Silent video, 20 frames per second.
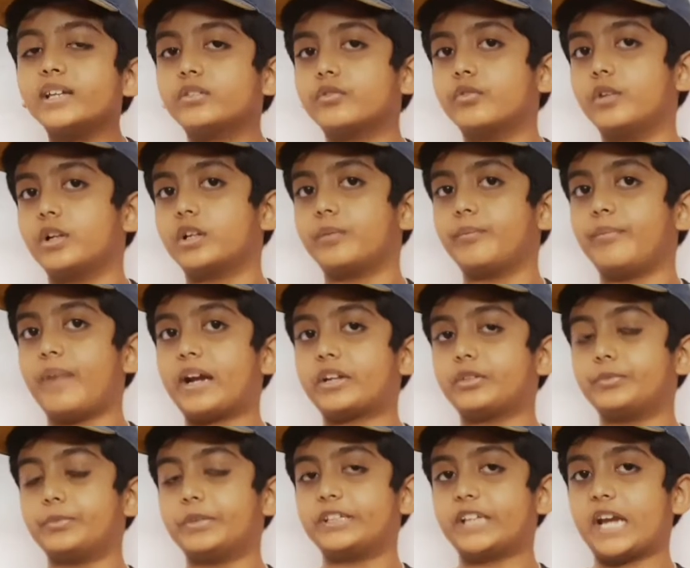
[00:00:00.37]
welcome back
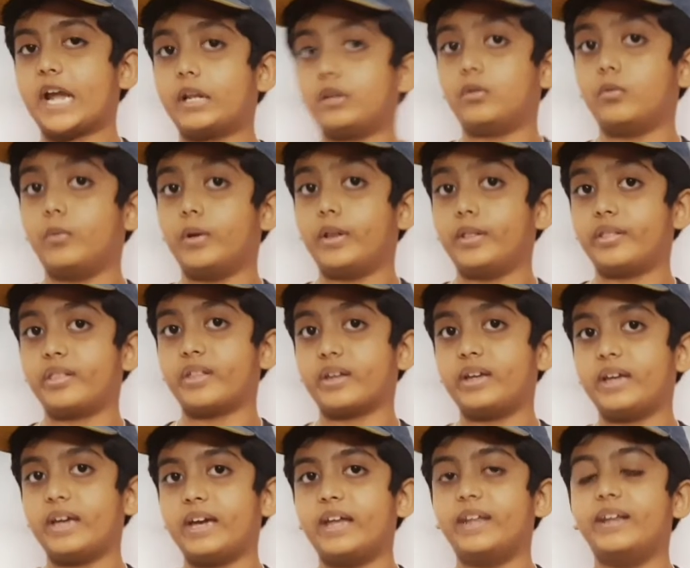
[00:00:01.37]
to my channel once
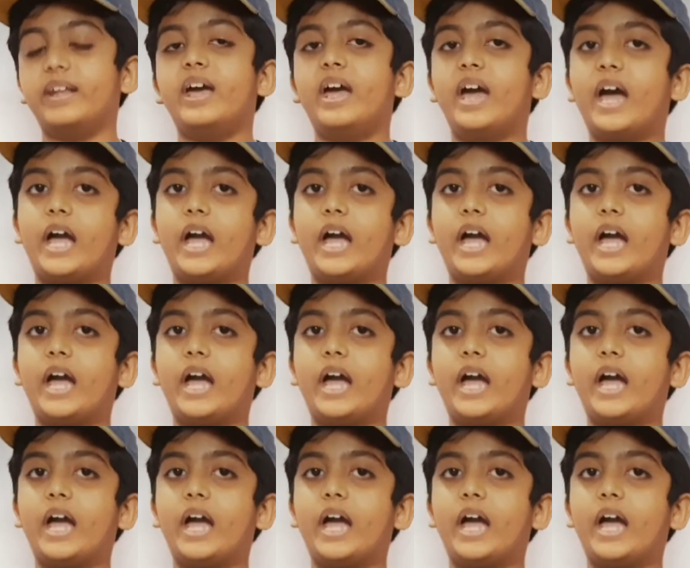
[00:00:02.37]
again.